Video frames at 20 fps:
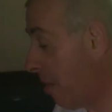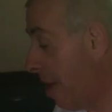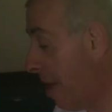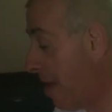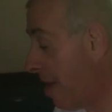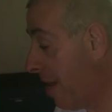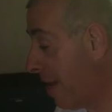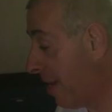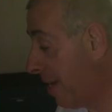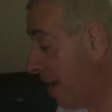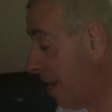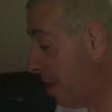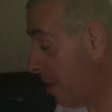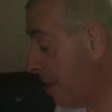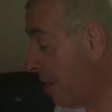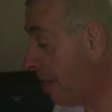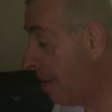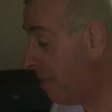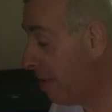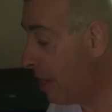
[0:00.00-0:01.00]
write. I can't
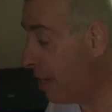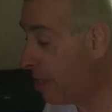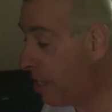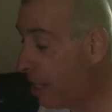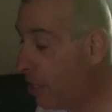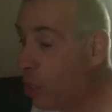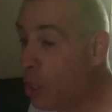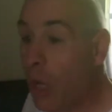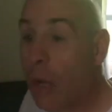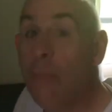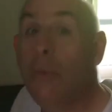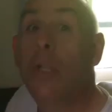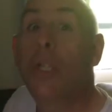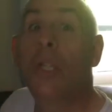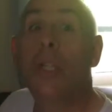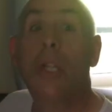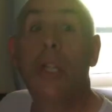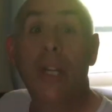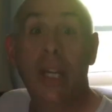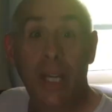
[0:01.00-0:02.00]
think of anything. So I'm
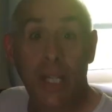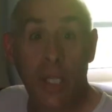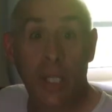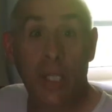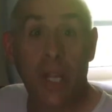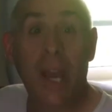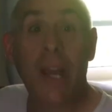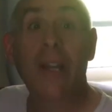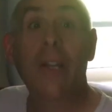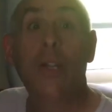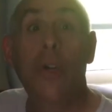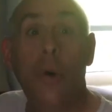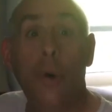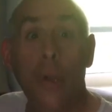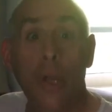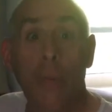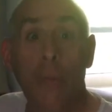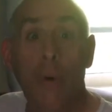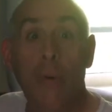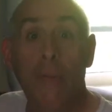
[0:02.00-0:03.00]
just going to instead go
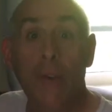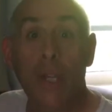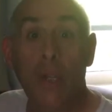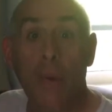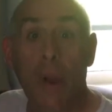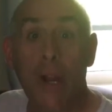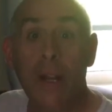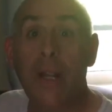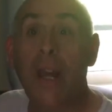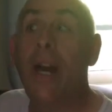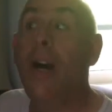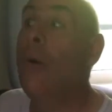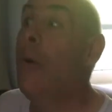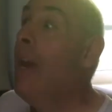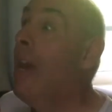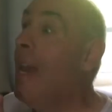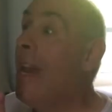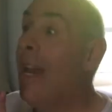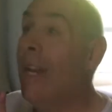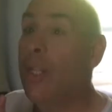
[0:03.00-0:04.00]
to the movies right
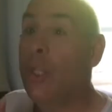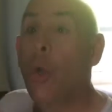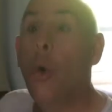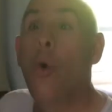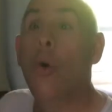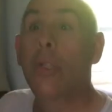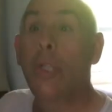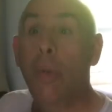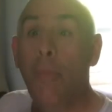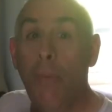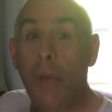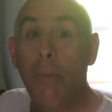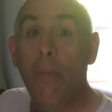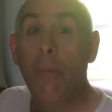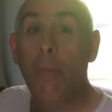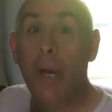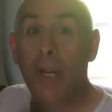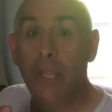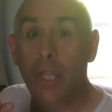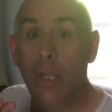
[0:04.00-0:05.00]
now and talk to
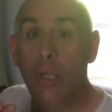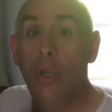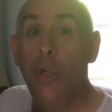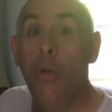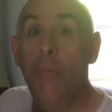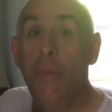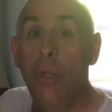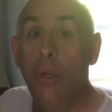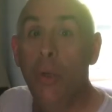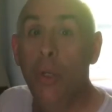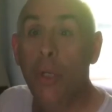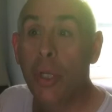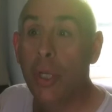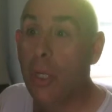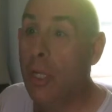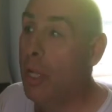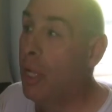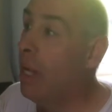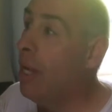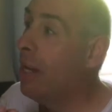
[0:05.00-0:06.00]
people about the new
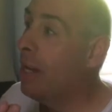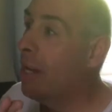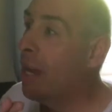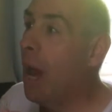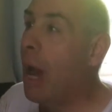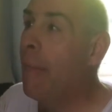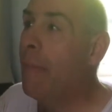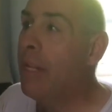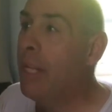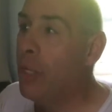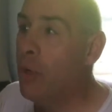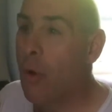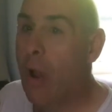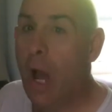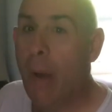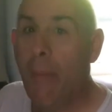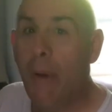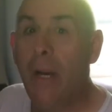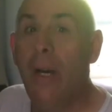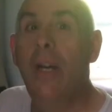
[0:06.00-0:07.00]
musical comedy
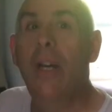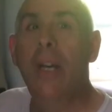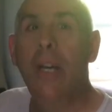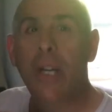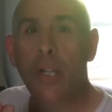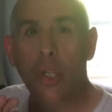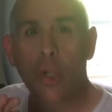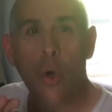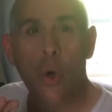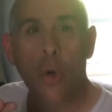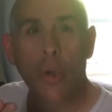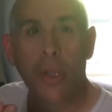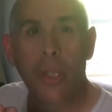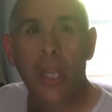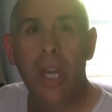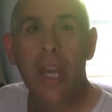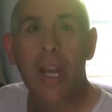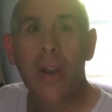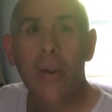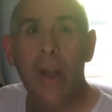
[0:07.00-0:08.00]
drama. It's
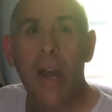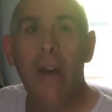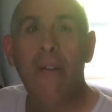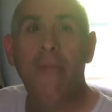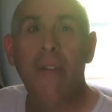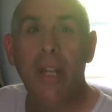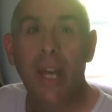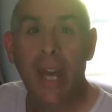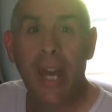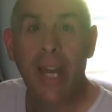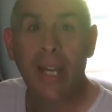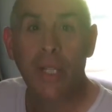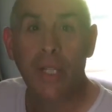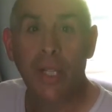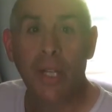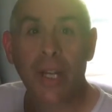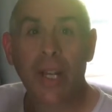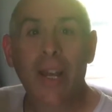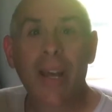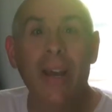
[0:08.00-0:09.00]
called Dear Evan
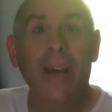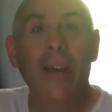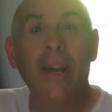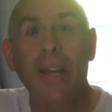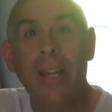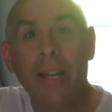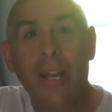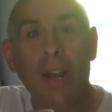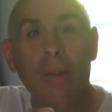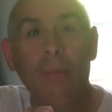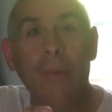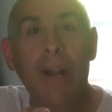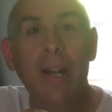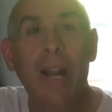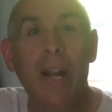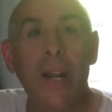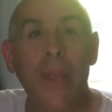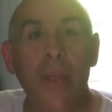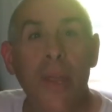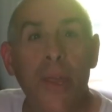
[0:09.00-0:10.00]
Hansen. Get
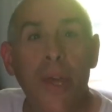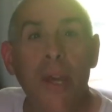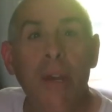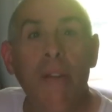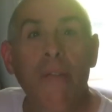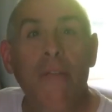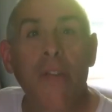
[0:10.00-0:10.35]
right out of the theater